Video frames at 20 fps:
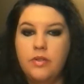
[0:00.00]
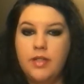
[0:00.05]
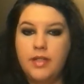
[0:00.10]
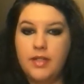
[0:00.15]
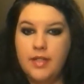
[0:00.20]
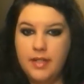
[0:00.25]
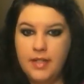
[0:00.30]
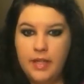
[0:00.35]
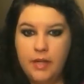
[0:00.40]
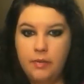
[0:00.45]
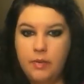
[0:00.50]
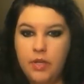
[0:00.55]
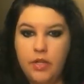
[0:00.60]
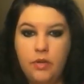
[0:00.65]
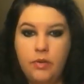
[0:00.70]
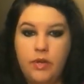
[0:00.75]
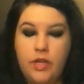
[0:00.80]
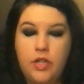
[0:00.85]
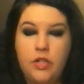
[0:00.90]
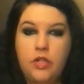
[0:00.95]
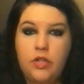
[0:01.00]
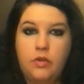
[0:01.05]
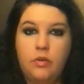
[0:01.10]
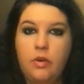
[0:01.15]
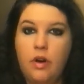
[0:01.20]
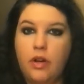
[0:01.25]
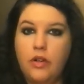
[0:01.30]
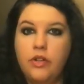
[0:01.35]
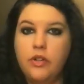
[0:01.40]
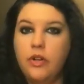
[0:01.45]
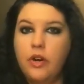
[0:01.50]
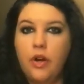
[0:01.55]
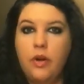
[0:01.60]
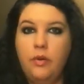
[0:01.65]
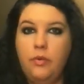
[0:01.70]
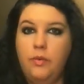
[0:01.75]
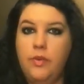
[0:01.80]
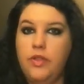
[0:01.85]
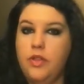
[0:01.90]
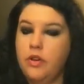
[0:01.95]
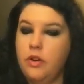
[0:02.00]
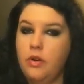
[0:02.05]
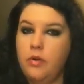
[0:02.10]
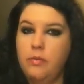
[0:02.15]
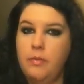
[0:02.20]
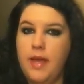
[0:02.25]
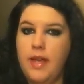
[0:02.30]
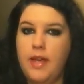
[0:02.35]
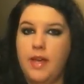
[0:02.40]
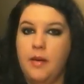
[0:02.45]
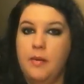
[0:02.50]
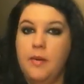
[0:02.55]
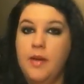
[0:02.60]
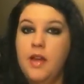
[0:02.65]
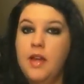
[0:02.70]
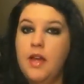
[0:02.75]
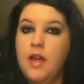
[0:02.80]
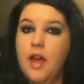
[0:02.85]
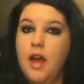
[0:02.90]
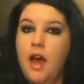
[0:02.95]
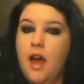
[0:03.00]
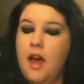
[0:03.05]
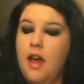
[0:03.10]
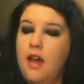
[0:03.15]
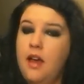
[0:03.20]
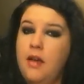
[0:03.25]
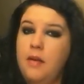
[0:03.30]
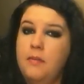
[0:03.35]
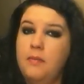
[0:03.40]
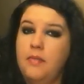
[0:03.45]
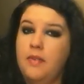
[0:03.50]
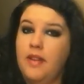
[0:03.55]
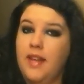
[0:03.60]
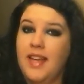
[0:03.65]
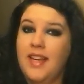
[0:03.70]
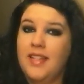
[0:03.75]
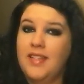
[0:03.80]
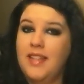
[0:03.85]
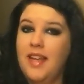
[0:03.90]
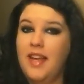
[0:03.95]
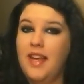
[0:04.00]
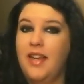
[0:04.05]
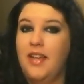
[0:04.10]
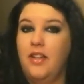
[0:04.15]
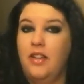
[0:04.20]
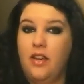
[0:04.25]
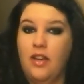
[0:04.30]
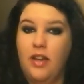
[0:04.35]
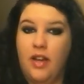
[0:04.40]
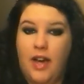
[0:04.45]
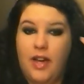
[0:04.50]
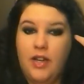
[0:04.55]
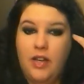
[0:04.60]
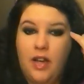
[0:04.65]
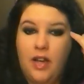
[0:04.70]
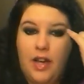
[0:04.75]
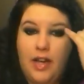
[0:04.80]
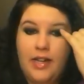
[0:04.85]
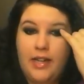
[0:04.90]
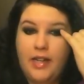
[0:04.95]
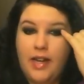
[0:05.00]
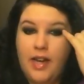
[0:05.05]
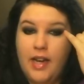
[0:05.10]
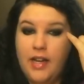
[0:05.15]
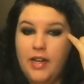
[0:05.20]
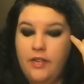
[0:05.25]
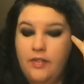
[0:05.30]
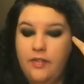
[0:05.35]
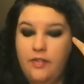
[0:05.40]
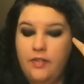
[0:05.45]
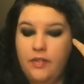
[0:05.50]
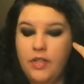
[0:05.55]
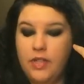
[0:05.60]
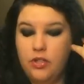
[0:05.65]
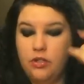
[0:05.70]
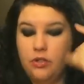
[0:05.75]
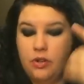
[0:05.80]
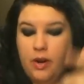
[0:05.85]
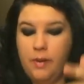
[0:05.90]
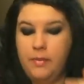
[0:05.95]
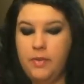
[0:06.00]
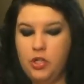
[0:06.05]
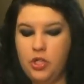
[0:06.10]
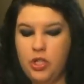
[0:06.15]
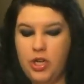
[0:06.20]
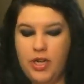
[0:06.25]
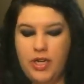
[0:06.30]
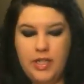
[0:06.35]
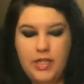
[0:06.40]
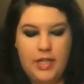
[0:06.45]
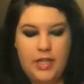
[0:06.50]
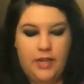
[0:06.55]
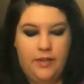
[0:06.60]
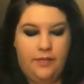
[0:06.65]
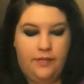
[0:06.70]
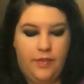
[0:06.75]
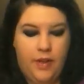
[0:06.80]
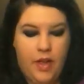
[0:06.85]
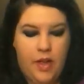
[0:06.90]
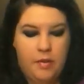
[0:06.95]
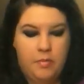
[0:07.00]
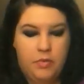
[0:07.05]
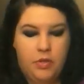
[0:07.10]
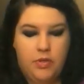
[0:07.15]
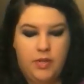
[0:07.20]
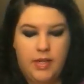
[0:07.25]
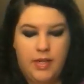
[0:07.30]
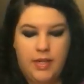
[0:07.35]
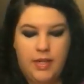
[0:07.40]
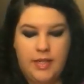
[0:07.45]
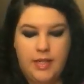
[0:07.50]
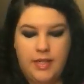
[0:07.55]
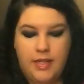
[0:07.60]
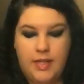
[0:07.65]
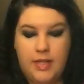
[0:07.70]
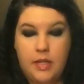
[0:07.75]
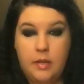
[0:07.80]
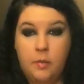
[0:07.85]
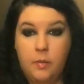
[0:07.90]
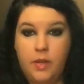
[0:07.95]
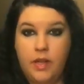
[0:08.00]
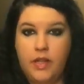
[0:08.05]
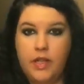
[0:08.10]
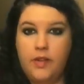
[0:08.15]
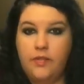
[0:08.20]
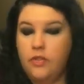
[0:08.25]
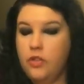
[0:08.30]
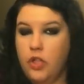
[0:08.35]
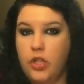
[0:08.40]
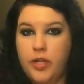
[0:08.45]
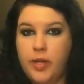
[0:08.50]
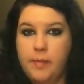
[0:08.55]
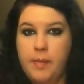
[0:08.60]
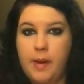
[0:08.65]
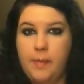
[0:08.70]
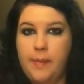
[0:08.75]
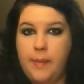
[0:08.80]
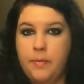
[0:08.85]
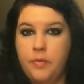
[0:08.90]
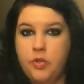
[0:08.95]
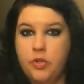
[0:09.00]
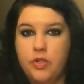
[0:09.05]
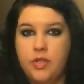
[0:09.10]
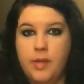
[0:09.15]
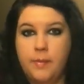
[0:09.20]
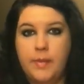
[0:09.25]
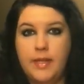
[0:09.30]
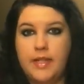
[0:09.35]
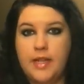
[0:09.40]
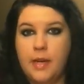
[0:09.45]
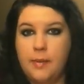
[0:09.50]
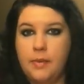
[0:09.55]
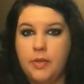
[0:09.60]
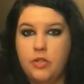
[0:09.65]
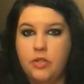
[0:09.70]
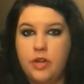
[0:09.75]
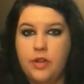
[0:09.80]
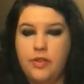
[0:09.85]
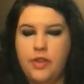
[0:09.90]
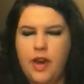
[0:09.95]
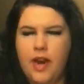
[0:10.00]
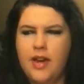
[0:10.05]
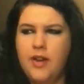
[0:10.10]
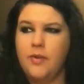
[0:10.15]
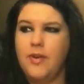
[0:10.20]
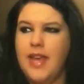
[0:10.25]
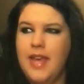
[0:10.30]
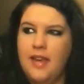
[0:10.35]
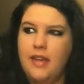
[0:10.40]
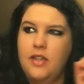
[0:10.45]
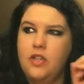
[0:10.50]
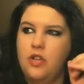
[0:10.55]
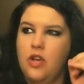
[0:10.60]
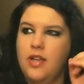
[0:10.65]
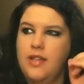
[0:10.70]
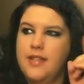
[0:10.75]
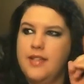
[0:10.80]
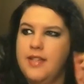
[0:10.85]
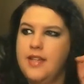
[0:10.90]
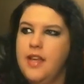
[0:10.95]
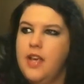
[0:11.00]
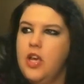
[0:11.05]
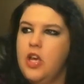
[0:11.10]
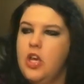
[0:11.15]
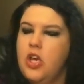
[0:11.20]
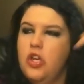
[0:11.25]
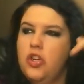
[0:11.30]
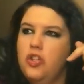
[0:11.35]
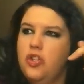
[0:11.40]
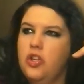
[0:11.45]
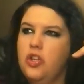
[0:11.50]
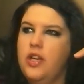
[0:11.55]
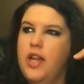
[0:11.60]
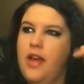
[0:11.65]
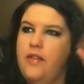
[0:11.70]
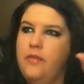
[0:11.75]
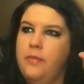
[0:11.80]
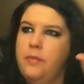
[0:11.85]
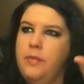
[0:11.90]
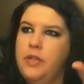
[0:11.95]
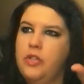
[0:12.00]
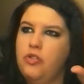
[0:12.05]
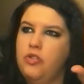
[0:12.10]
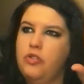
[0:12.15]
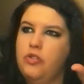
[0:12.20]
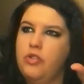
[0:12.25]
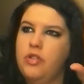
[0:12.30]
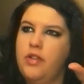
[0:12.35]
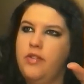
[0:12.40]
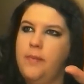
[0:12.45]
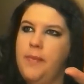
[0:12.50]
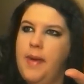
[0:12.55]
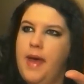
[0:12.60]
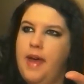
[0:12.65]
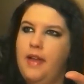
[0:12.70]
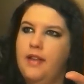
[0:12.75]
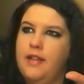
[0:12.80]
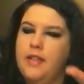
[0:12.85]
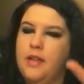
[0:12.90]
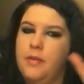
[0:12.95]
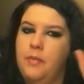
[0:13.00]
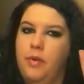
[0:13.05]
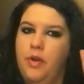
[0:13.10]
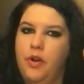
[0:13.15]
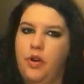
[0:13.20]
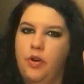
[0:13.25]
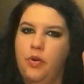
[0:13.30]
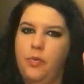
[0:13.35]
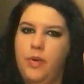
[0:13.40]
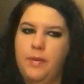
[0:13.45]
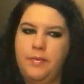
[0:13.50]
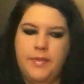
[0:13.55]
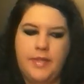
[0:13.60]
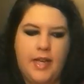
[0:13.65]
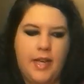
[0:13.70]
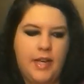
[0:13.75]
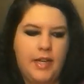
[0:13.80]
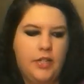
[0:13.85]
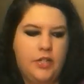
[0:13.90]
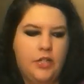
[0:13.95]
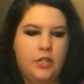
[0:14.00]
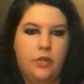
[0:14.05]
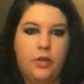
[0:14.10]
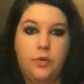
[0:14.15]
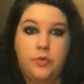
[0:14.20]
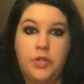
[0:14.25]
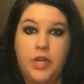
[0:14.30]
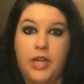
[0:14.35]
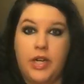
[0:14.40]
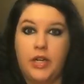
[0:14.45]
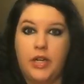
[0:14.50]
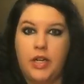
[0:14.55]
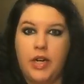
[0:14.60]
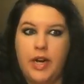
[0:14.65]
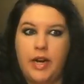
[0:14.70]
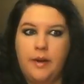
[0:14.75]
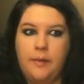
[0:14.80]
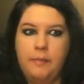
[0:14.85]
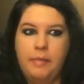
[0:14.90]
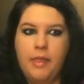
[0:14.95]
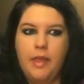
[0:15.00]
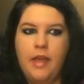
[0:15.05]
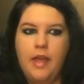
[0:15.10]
See what you can do on your own with your own makeup. Like I said, I kind of described the shades. If you didn't get to see them well enough, look them up. I'm sure somebody's got a picture out there. I know Candy Johnson should have pictures of the palettes up on her website, so go check her out.